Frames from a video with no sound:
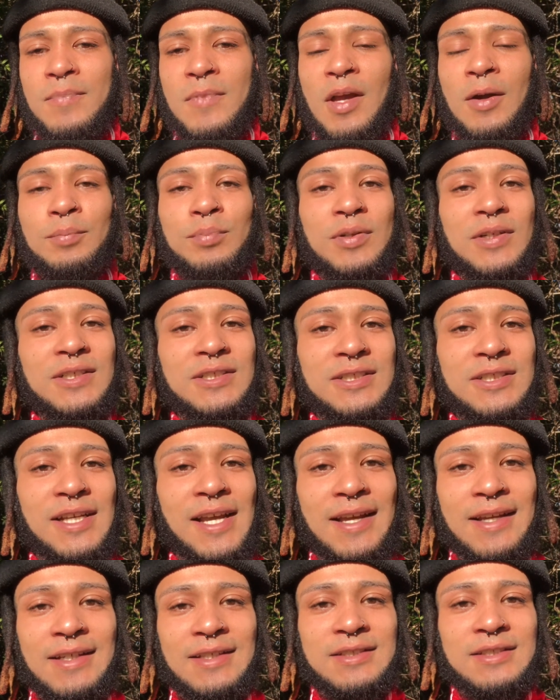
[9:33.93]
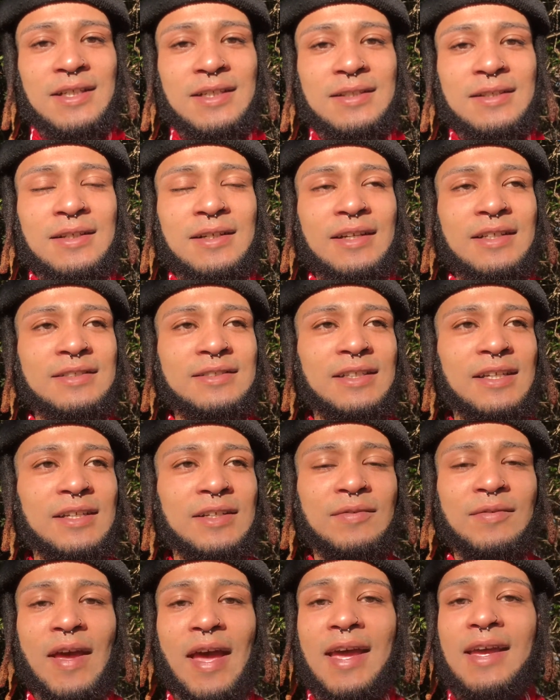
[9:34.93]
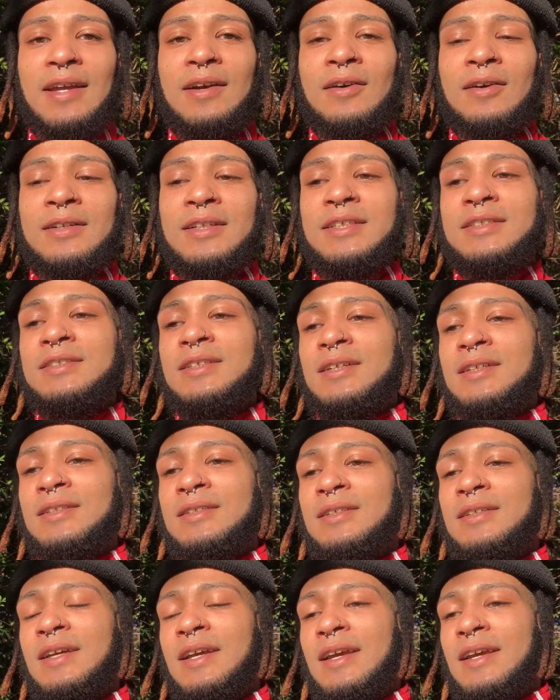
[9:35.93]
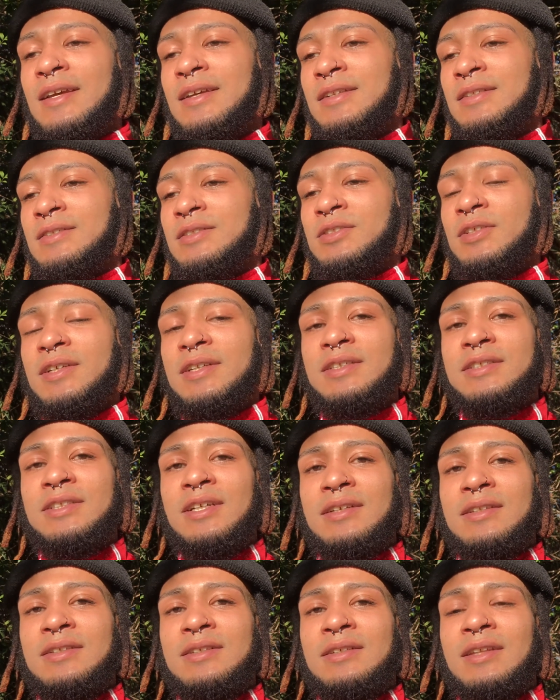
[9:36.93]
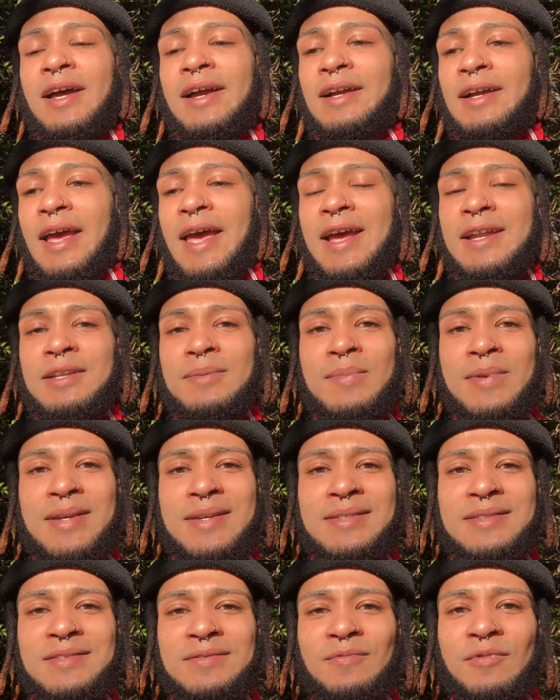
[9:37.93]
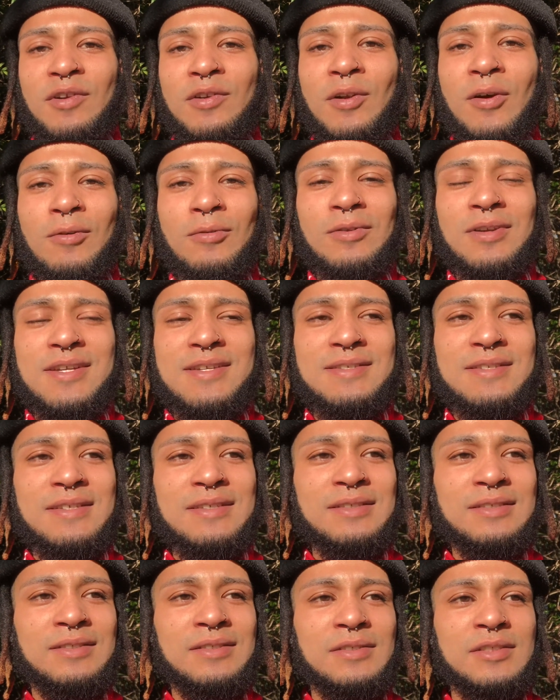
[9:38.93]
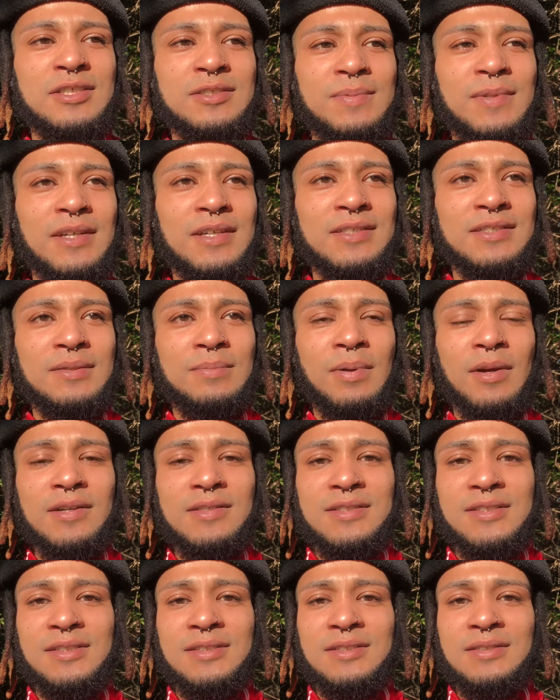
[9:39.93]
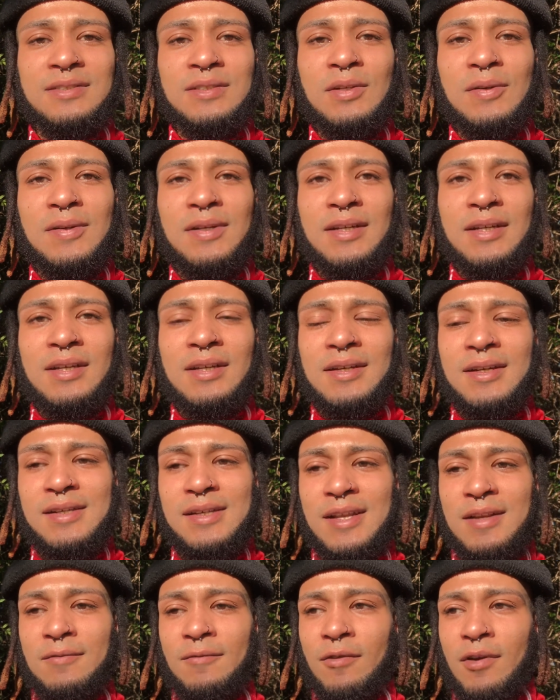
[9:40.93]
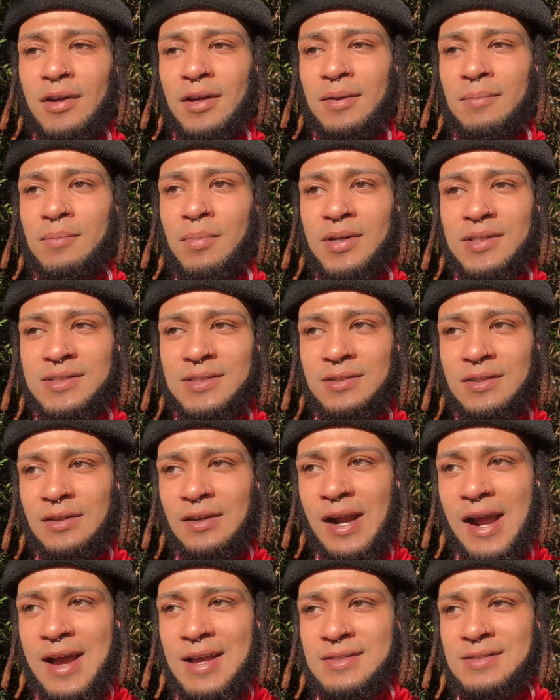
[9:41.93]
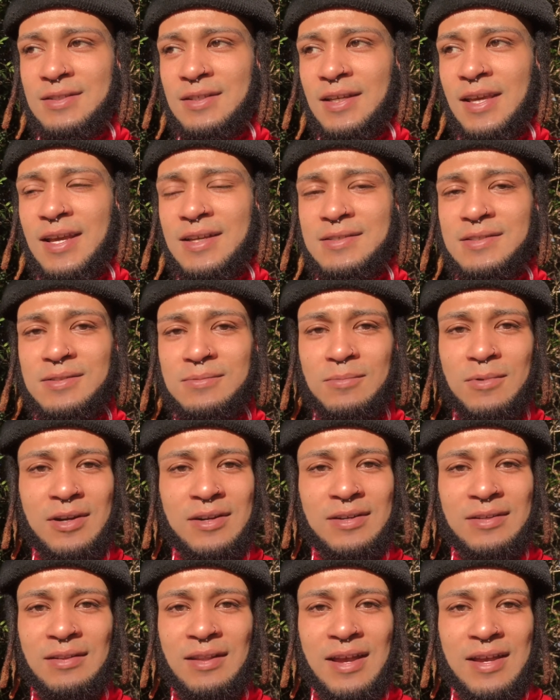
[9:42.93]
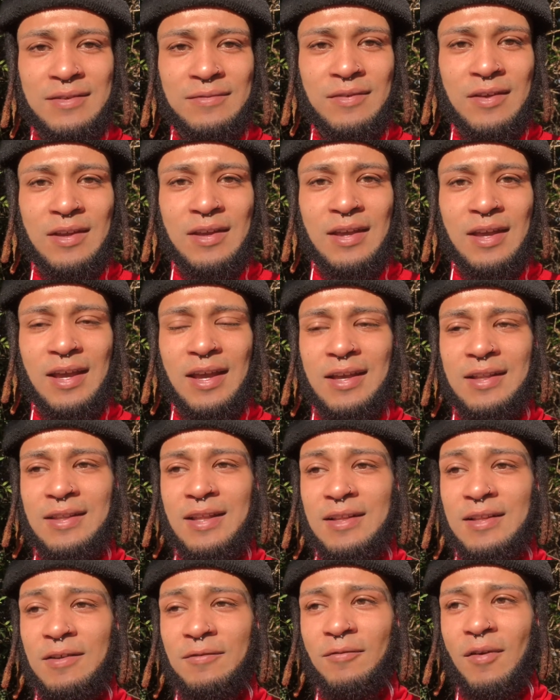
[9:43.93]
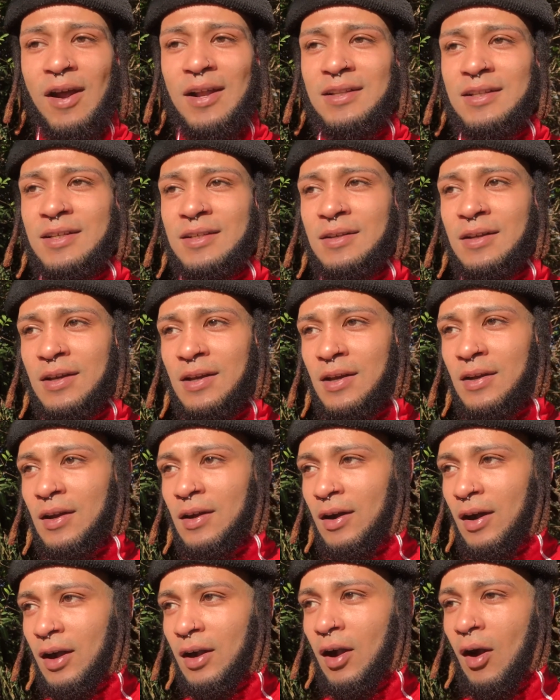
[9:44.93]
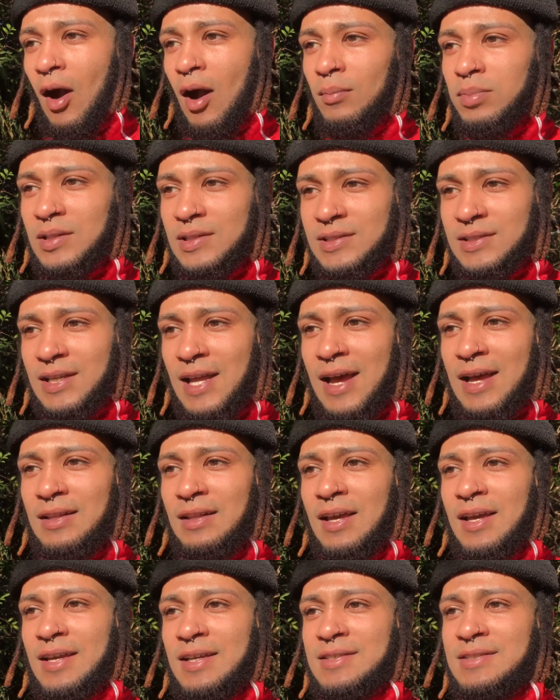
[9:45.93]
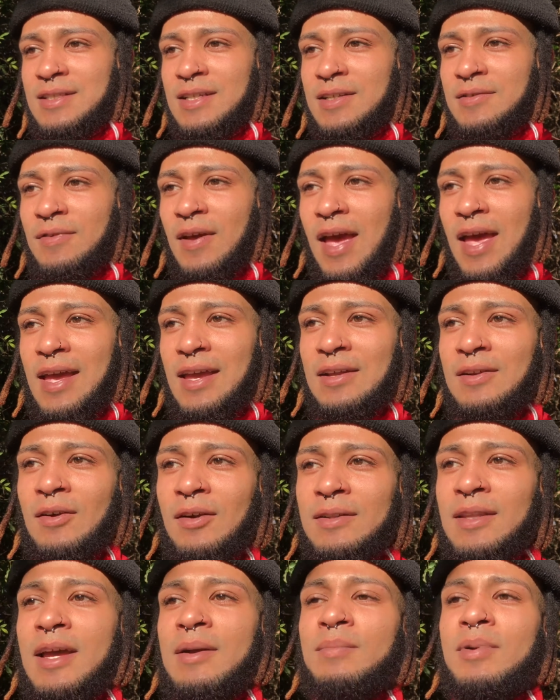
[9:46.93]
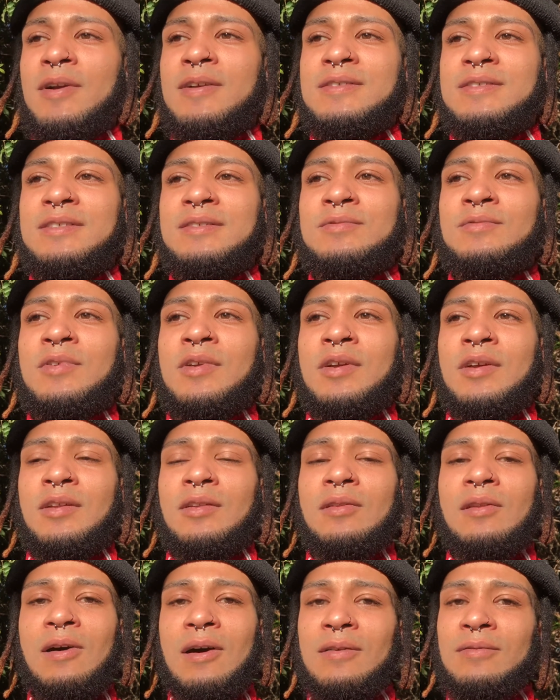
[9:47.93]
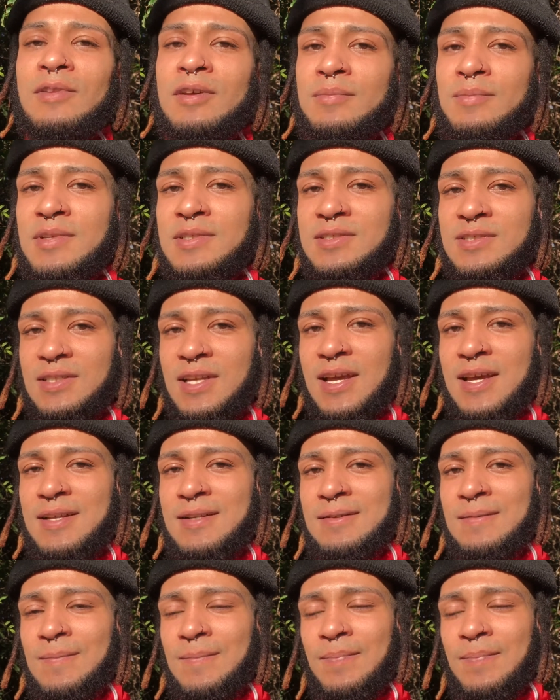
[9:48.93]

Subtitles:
appreciate each other instead of hate on each other and treat each other like enemies for no reason, just because a person's doing good and fucking busting their ass to get somewhere in life, and then they finally accomplish that. Like, instead of hating on that person, love them instead.